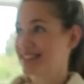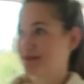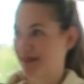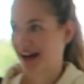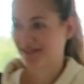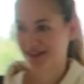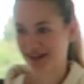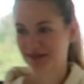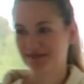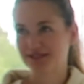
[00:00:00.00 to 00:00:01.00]
is my
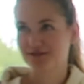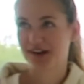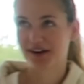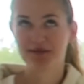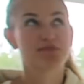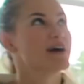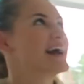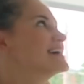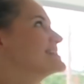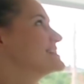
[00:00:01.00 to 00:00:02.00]
room. It's very
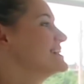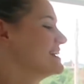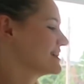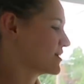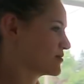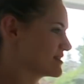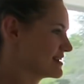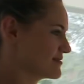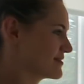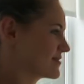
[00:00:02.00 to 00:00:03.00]
bright. The only
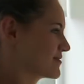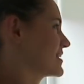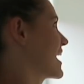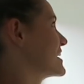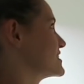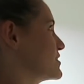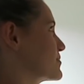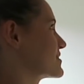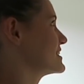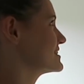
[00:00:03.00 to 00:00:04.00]
thing, when I
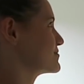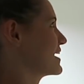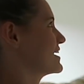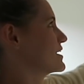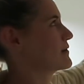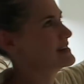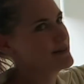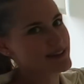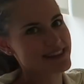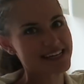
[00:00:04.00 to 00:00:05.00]
toured this, we had no idea
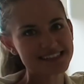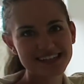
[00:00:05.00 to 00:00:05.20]
what this